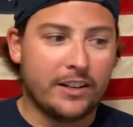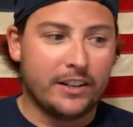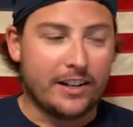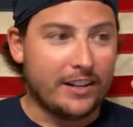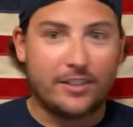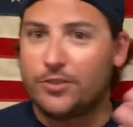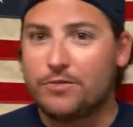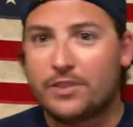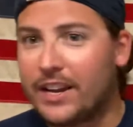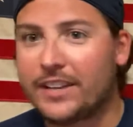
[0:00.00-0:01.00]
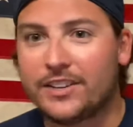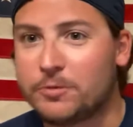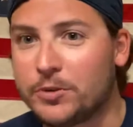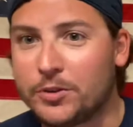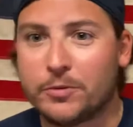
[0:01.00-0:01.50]
You can't
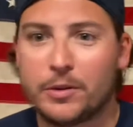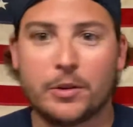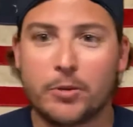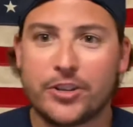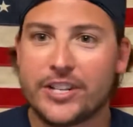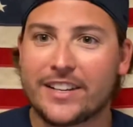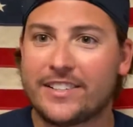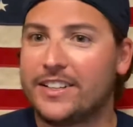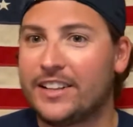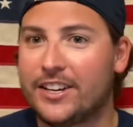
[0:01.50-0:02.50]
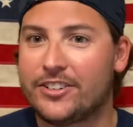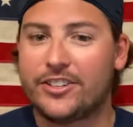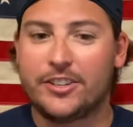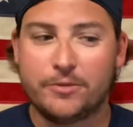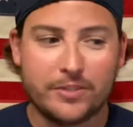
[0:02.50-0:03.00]
dispute what Lamar Jackson did last year.
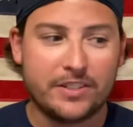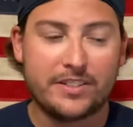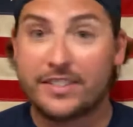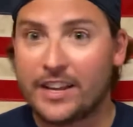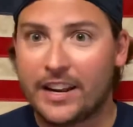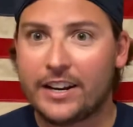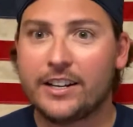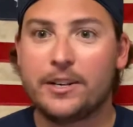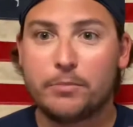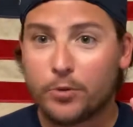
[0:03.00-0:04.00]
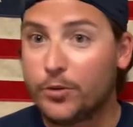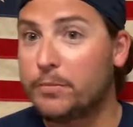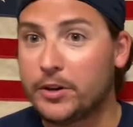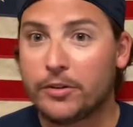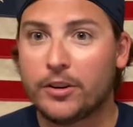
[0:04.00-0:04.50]
He was insane. He proved
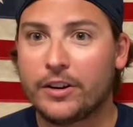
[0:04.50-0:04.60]
me wrong.